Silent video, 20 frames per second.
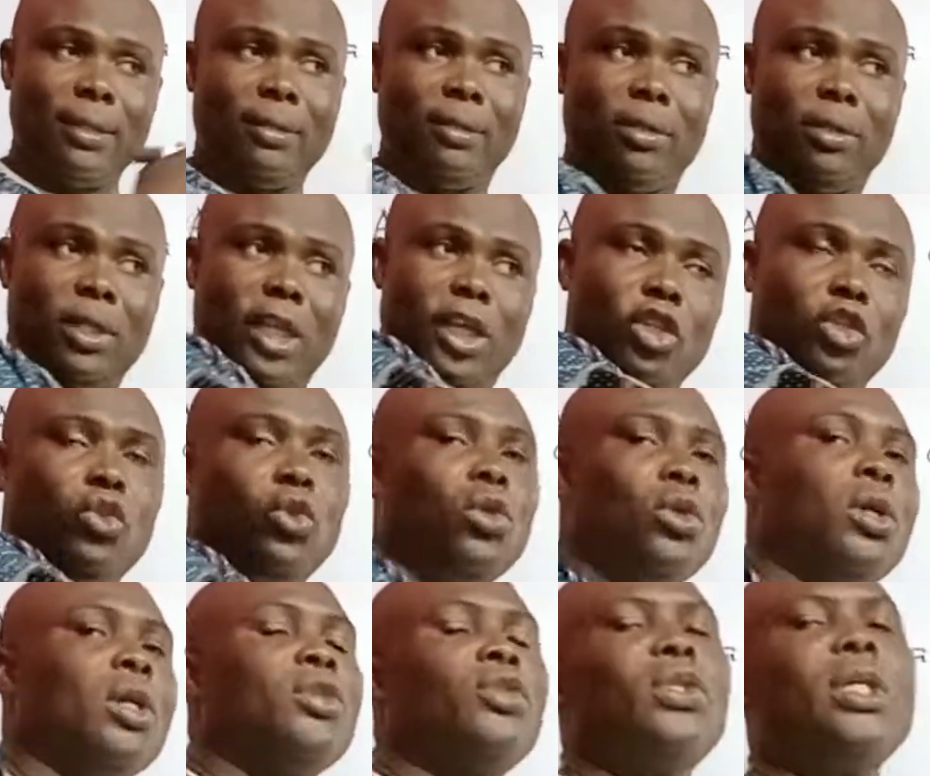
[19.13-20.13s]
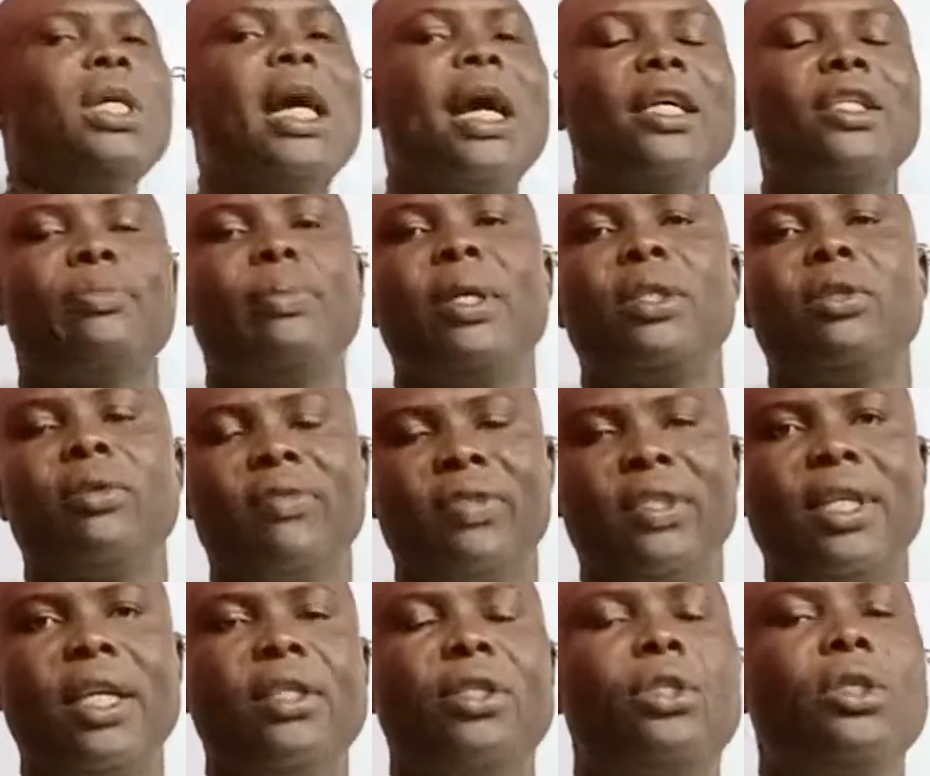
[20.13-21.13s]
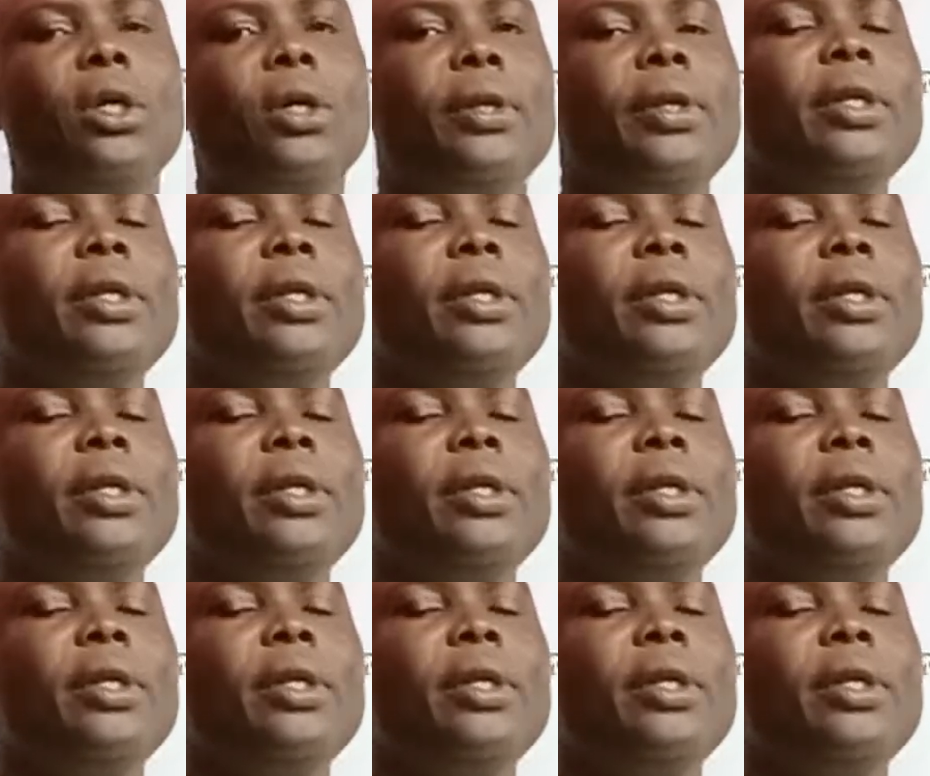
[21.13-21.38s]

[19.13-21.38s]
introductory aspect of set theory.